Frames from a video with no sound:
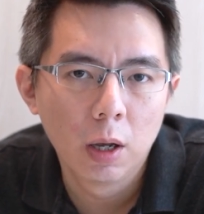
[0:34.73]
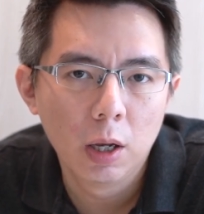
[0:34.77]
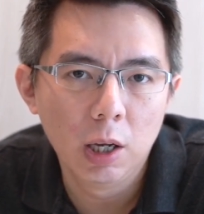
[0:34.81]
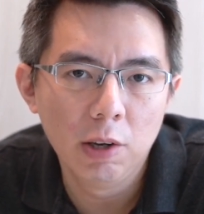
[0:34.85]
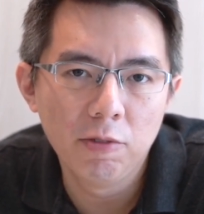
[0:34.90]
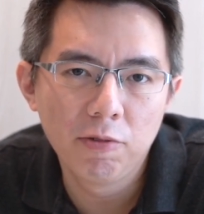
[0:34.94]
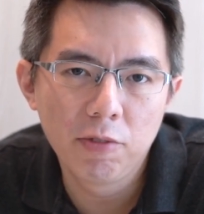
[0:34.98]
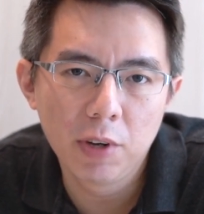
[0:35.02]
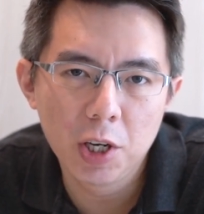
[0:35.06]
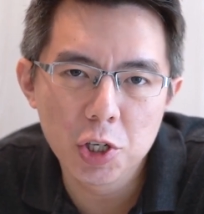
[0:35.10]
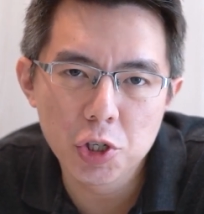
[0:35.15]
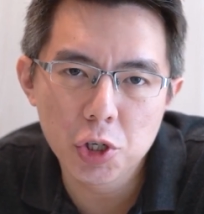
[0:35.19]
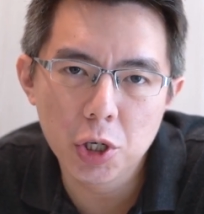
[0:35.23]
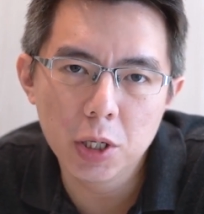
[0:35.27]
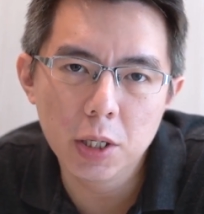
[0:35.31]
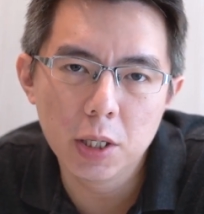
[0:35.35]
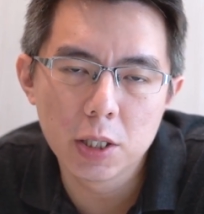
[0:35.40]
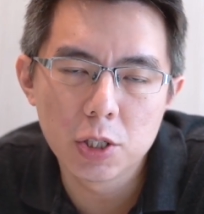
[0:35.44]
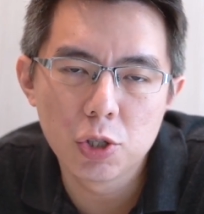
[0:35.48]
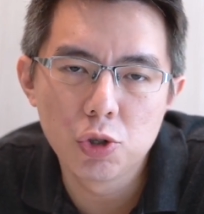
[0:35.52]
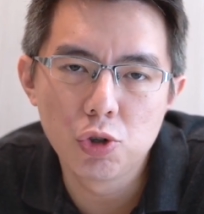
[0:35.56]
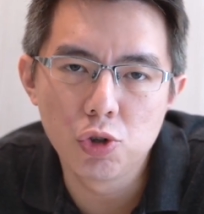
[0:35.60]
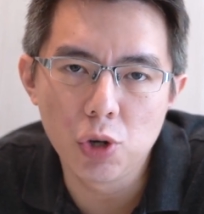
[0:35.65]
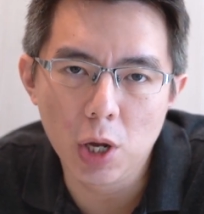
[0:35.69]
Inflation
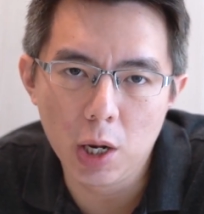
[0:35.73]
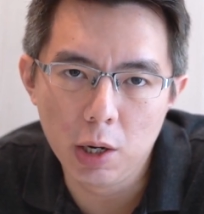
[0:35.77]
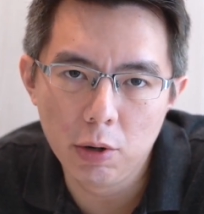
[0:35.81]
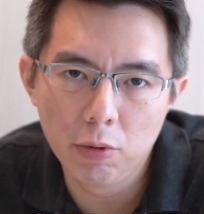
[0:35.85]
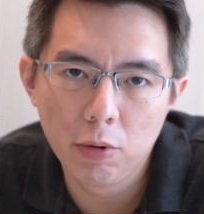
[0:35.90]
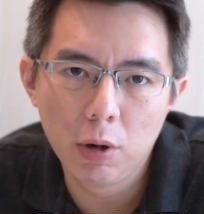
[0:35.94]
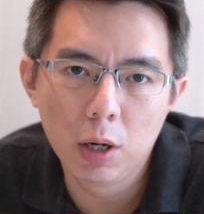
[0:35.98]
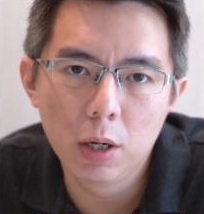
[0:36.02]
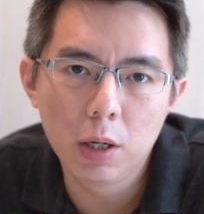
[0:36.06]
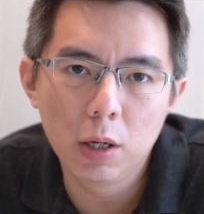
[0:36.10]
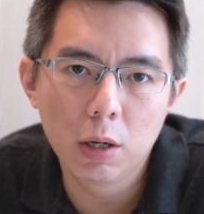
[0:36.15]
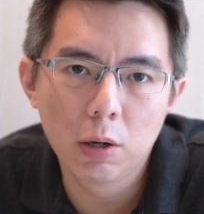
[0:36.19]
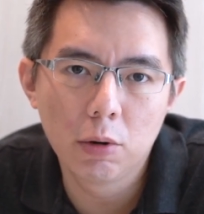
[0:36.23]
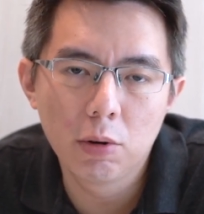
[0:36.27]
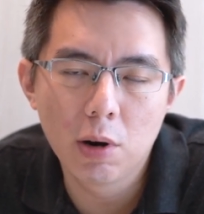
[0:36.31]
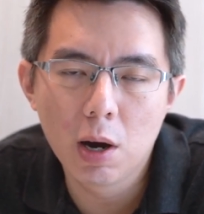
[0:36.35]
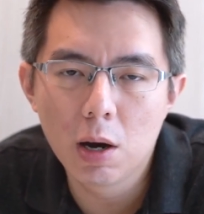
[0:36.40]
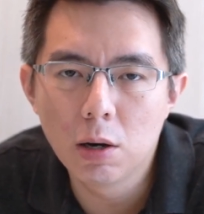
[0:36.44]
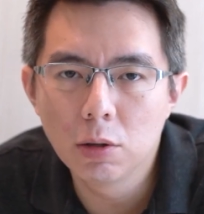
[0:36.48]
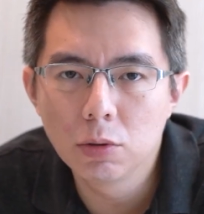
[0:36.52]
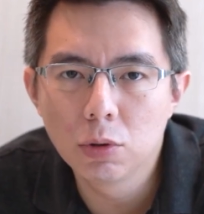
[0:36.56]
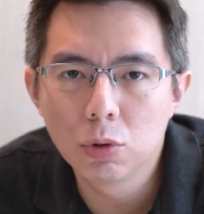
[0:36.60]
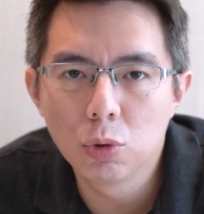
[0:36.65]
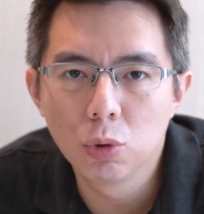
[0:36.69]
is generally
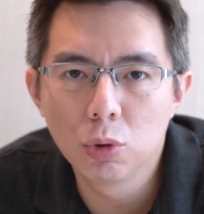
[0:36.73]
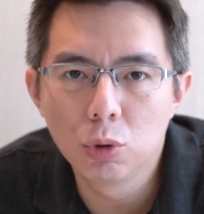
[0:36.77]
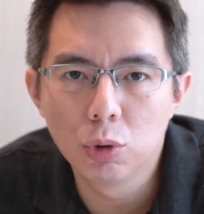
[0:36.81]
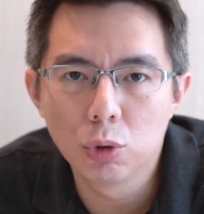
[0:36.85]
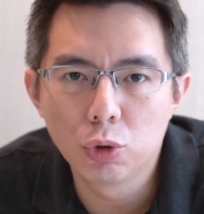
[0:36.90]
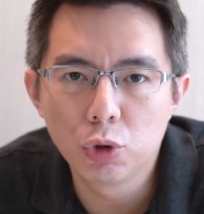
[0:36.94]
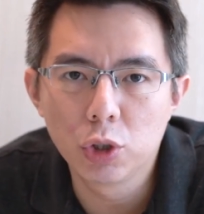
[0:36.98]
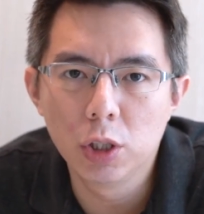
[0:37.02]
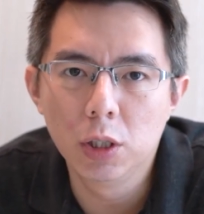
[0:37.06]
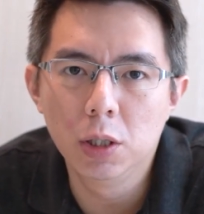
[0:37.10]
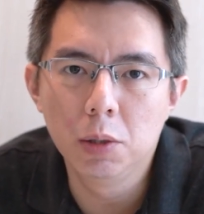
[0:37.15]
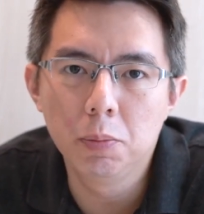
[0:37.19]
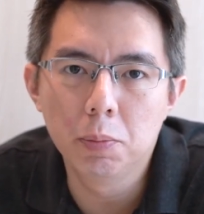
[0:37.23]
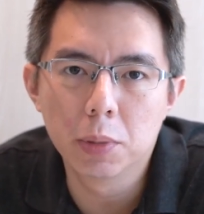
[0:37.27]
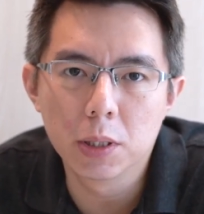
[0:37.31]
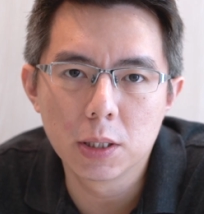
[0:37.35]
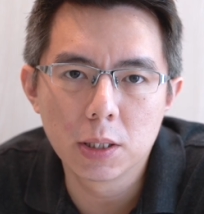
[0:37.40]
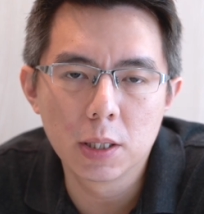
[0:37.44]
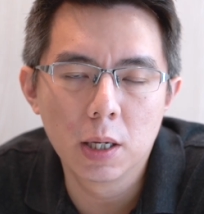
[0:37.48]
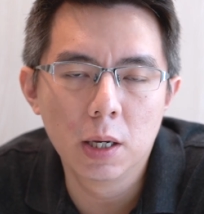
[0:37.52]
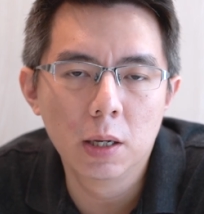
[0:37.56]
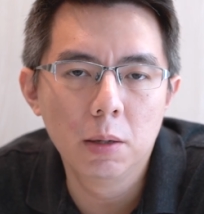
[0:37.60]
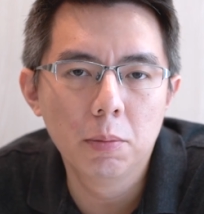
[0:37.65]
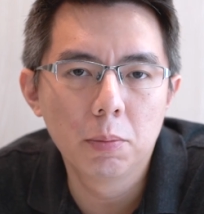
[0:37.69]
around 2 to
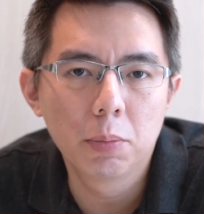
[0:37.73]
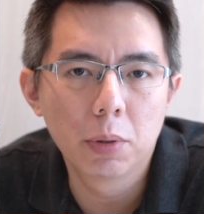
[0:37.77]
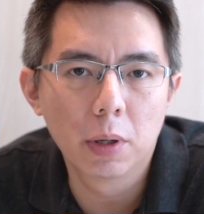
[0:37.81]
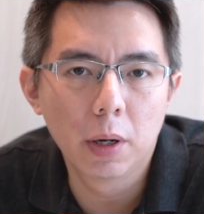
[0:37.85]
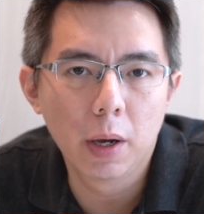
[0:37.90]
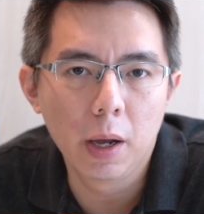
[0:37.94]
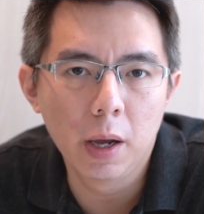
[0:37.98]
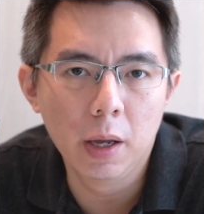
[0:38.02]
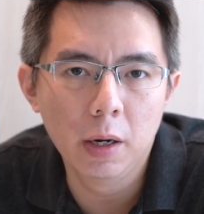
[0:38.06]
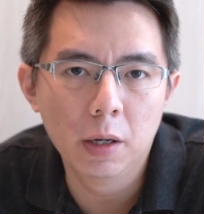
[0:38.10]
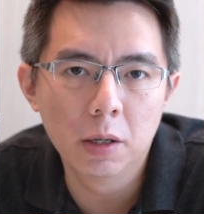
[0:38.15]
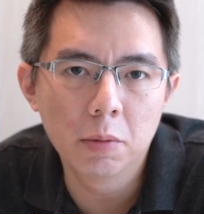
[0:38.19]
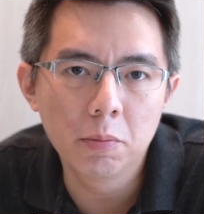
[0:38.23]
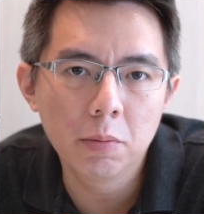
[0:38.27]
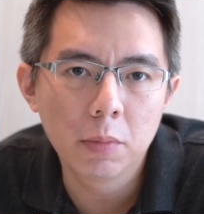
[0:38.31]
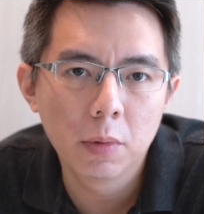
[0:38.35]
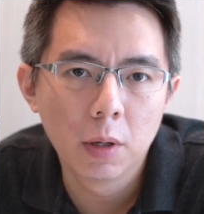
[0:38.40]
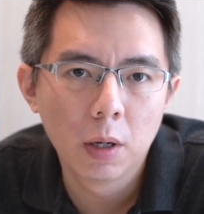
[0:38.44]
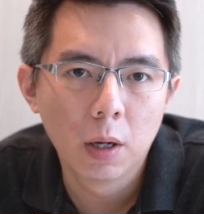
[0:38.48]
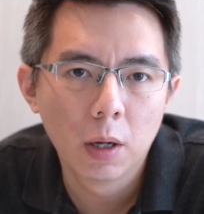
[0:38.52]
3% per annum.